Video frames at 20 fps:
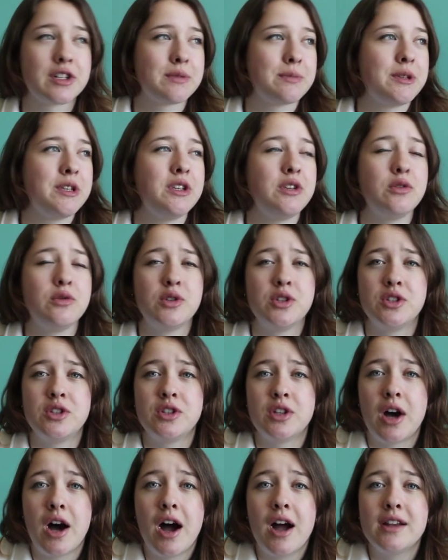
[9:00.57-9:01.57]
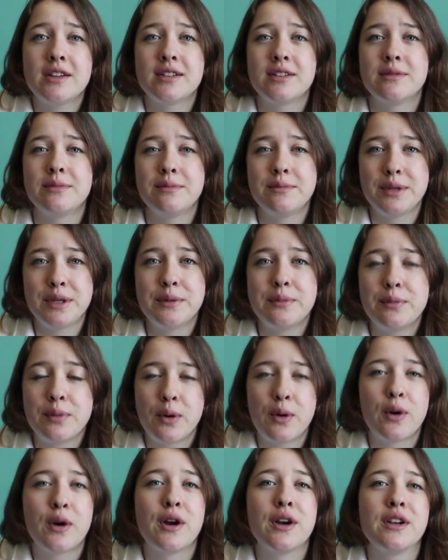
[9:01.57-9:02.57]
me, you will not be
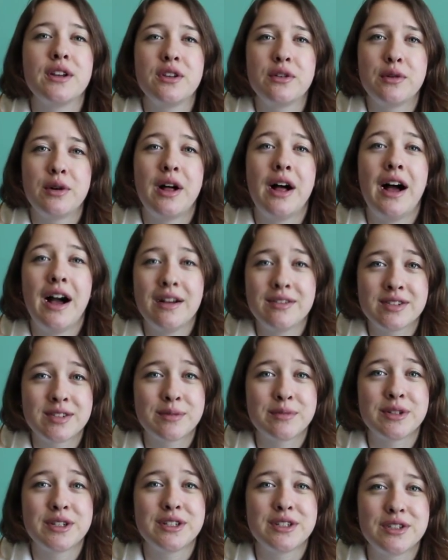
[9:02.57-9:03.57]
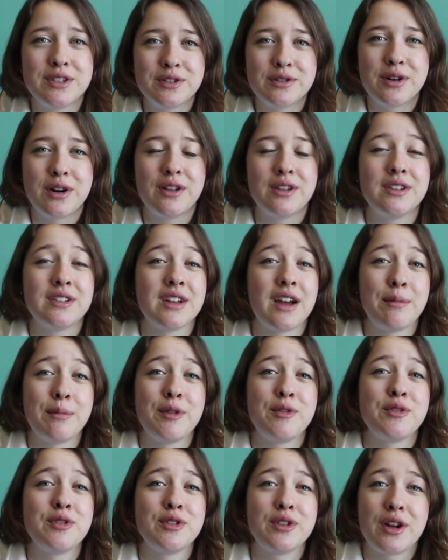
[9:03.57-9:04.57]
bored. You will have something to do all the time
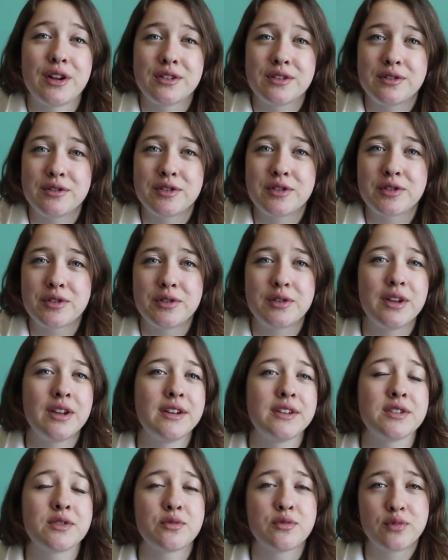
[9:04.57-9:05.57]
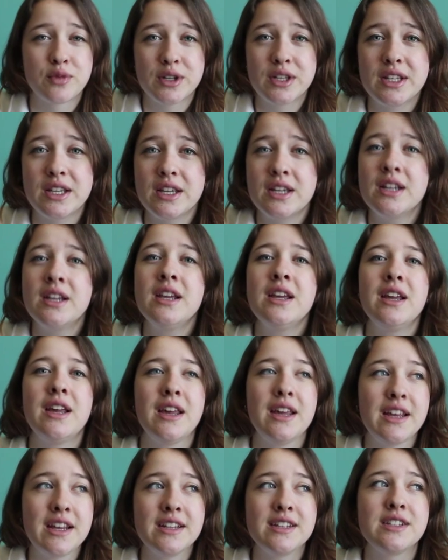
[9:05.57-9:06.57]
if you're not doing school, and it's really
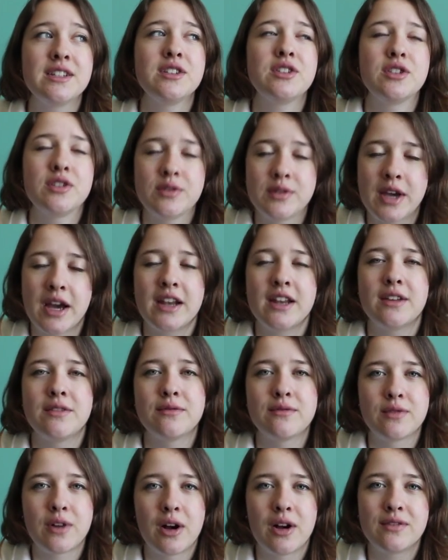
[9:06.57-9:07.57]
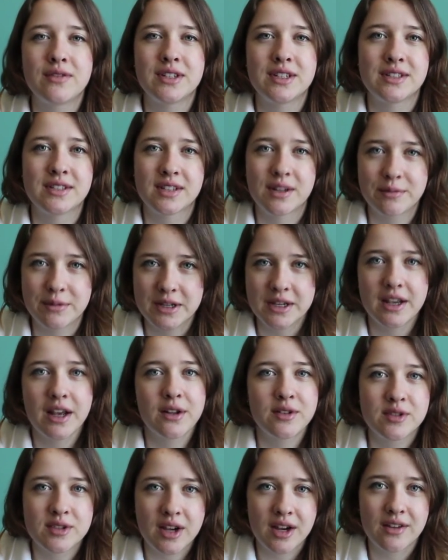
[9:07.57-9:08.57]
easy to get involved in something
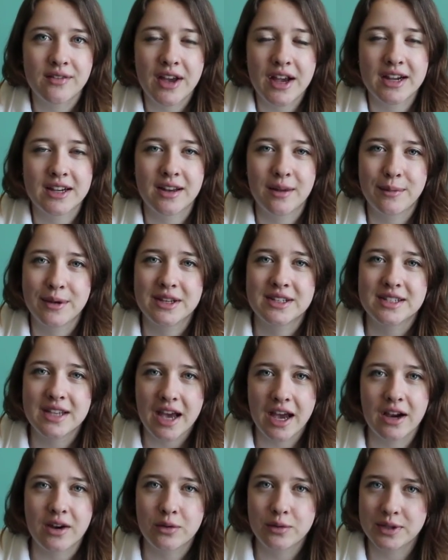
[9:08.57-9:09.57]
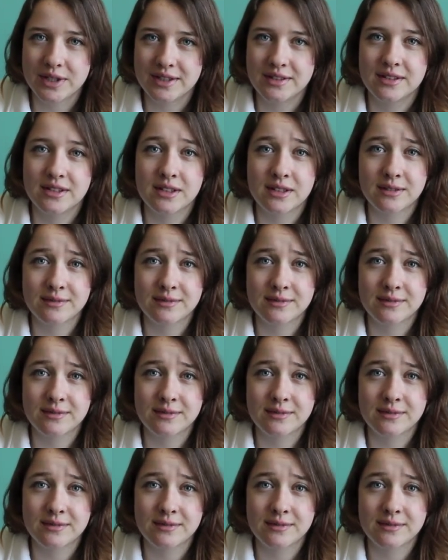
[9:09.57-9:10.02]
outside of academics at Queen's.